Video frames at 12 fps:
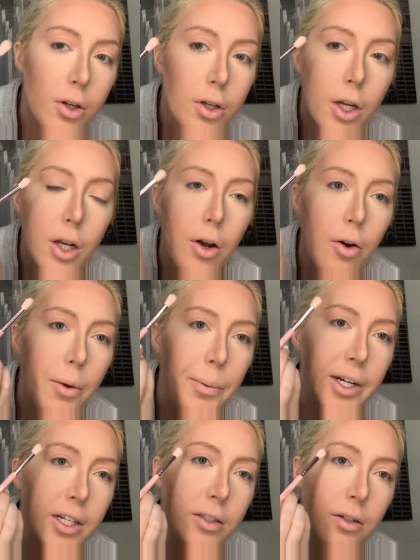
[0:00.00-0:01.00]
You know what I
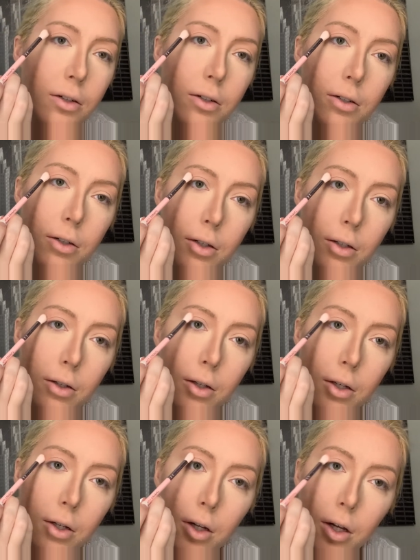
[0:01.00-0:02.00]
mean?
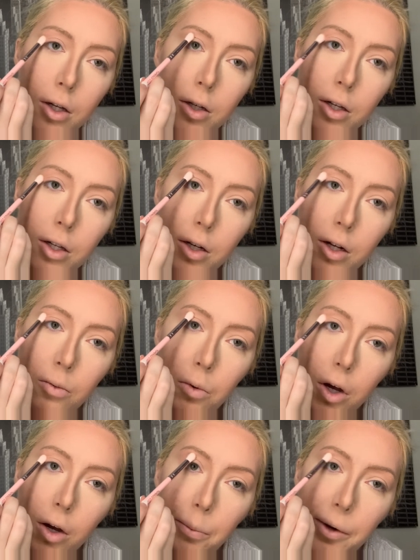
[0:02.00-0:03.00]
You know what
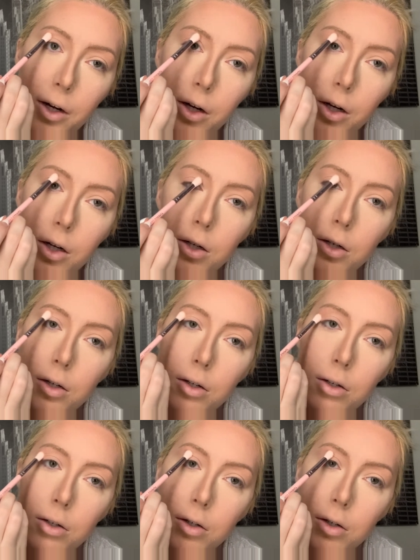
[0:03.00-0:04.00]
I mean?
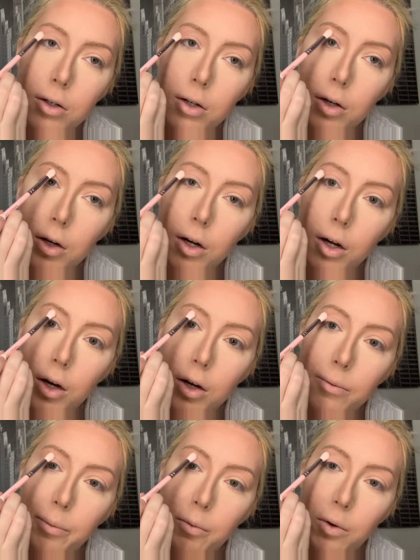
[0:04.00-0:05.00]
Oh,
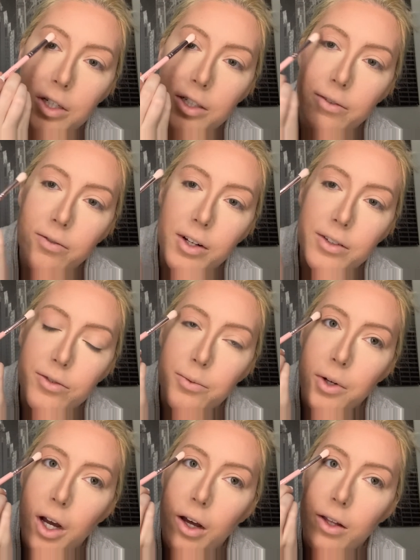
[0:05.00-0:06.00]
I've been watching Friends from
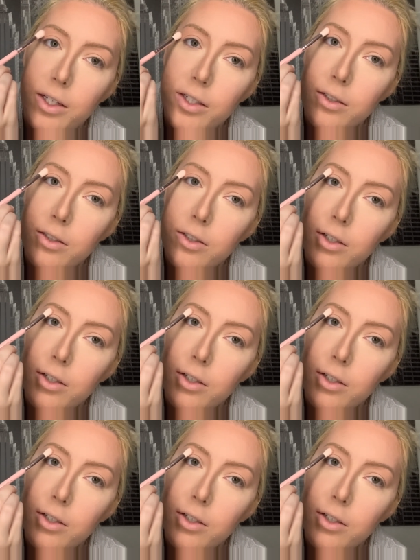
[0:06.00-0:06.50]
College,